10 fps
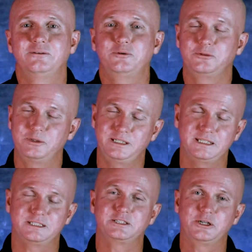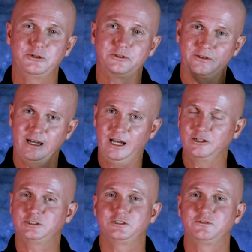when we get to go to the
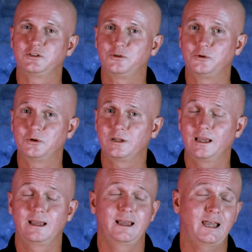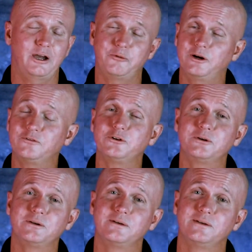house of the Lord,
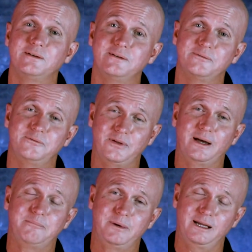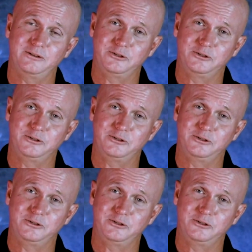however that might